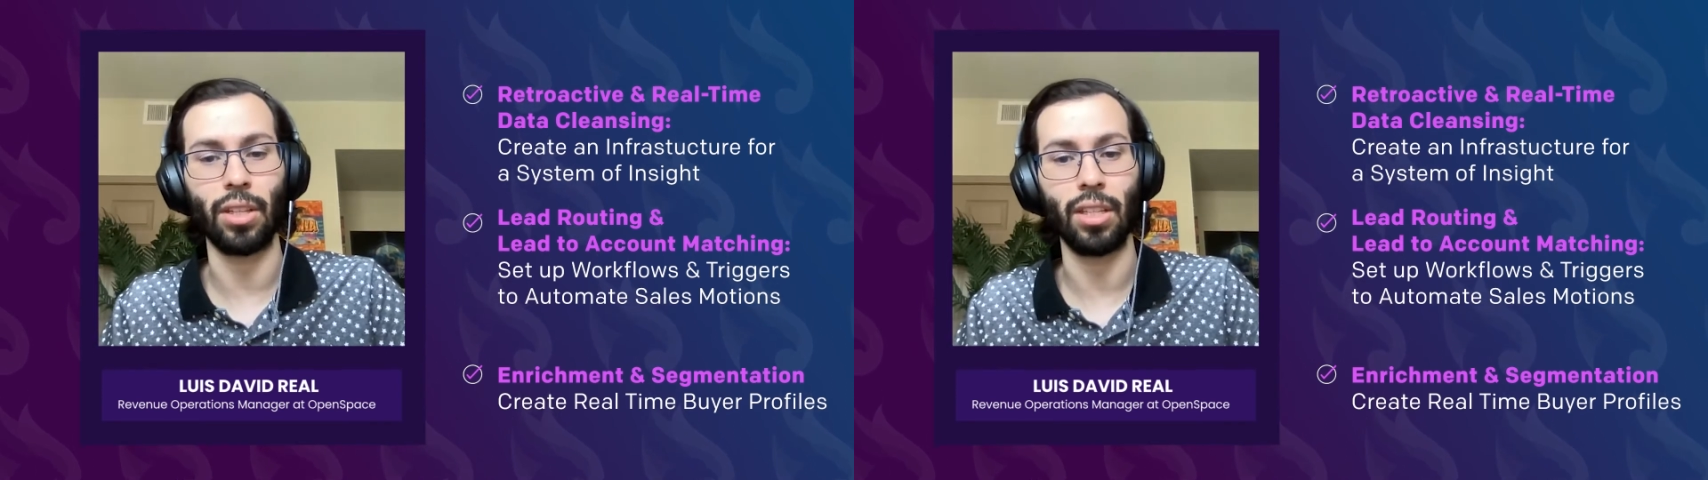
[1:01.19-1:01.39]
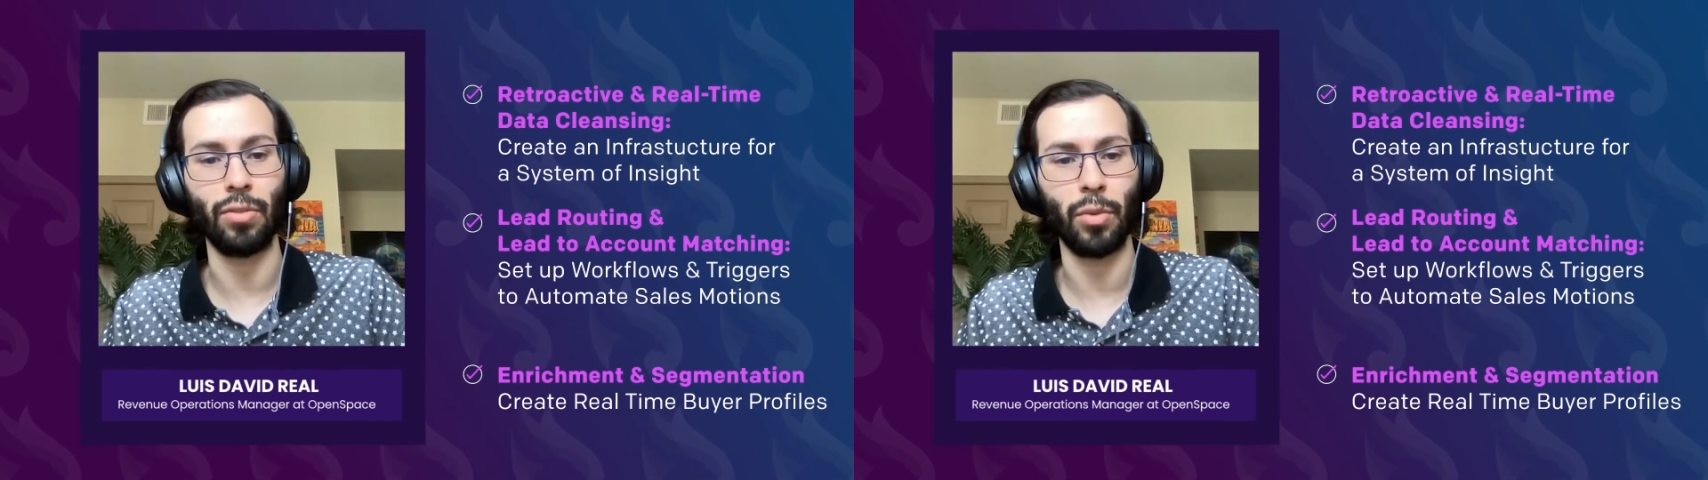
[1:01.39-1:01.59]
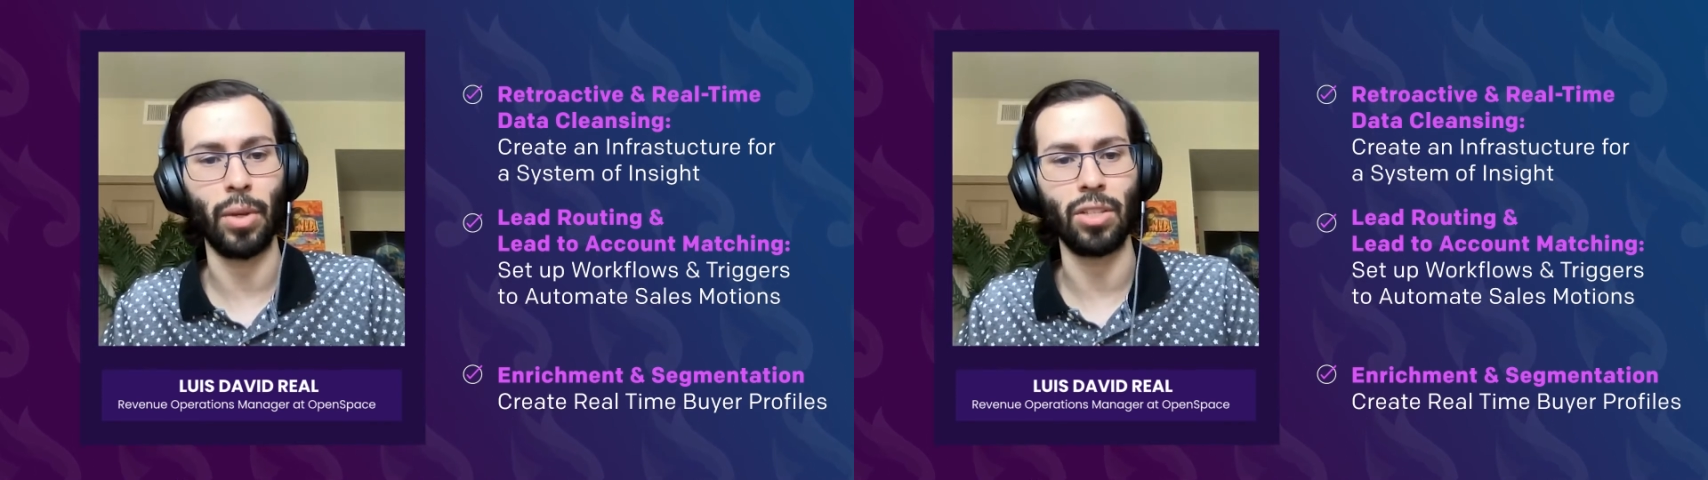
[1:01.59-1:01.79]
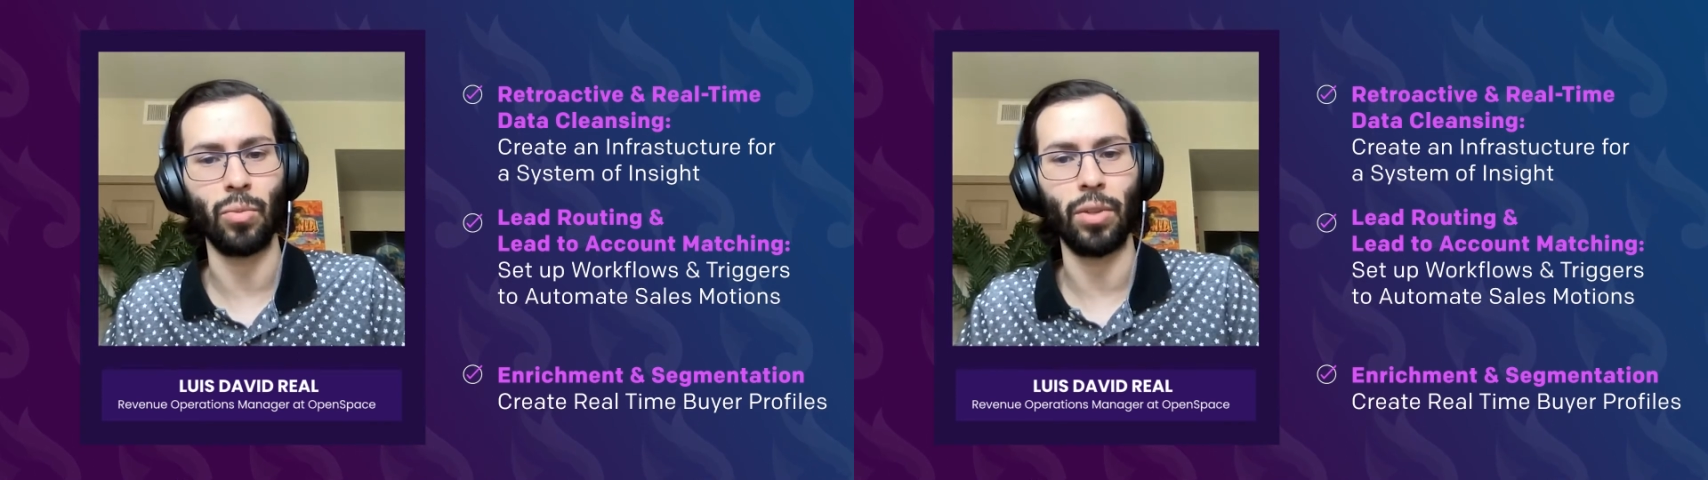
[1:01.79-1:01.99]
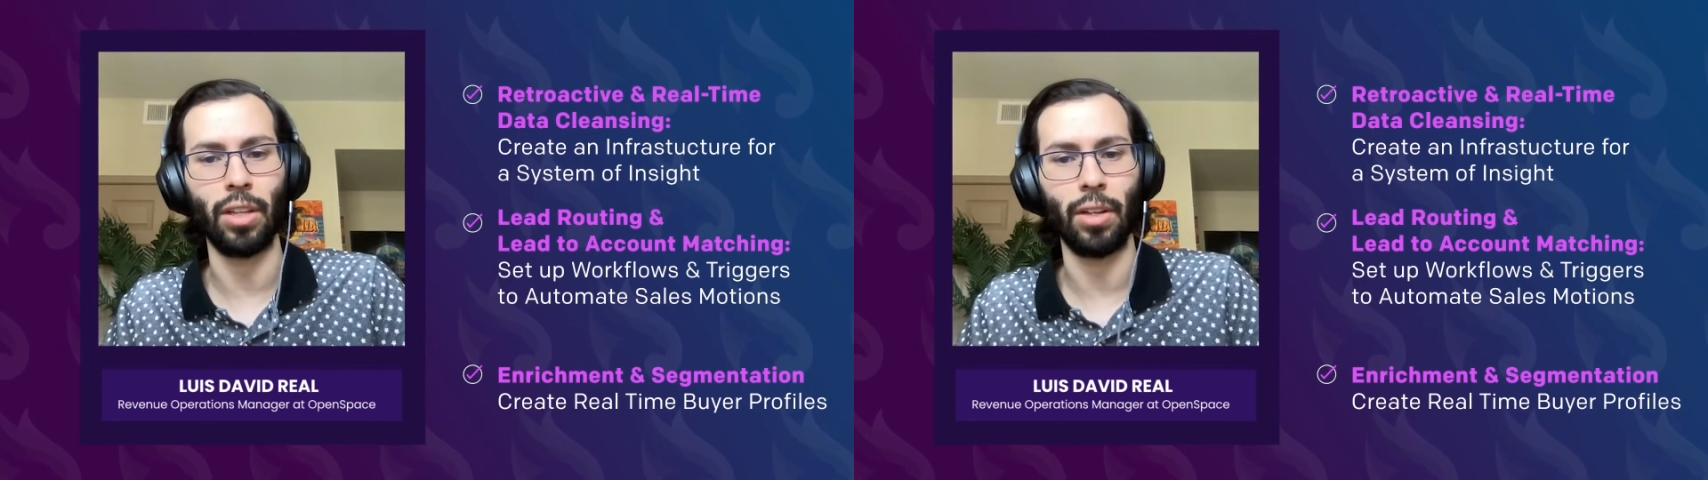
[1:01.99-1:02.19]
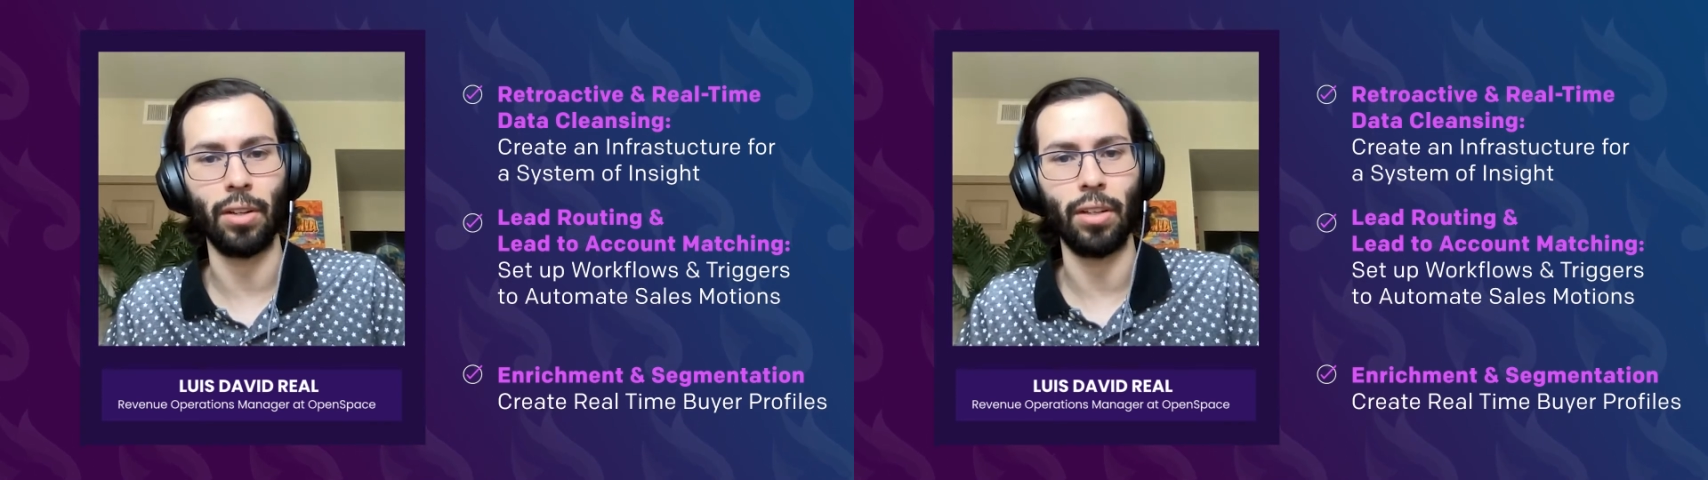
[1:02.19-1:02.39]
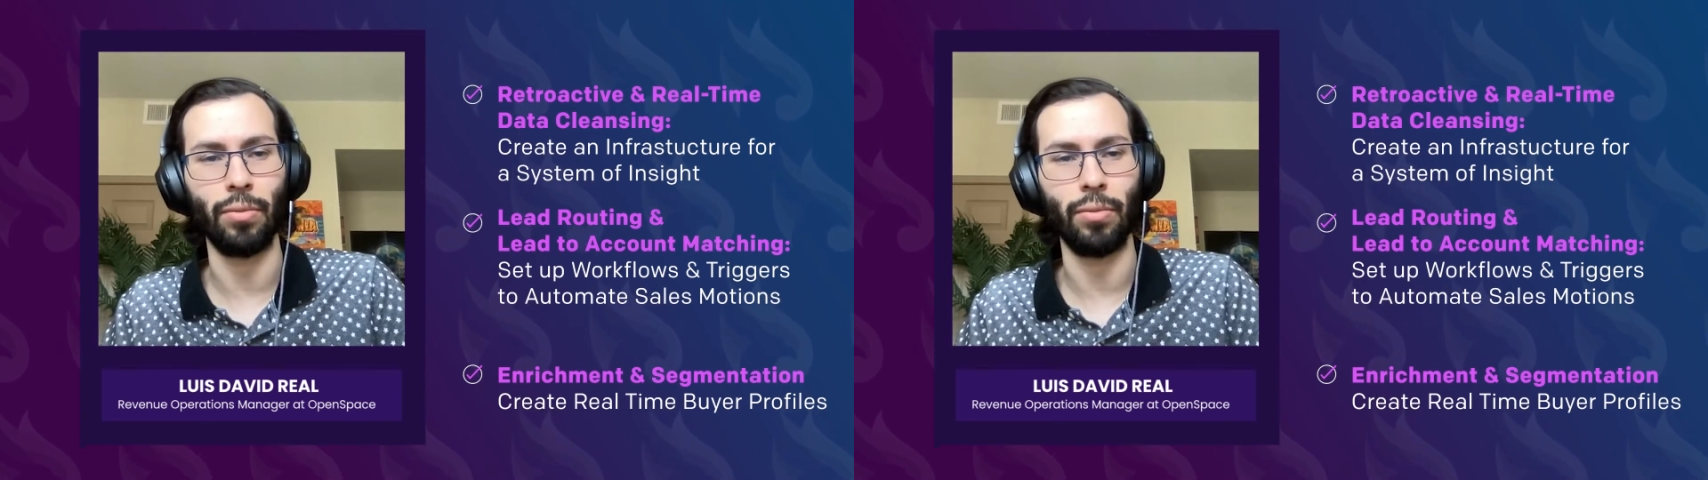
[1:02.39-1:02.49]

the information within our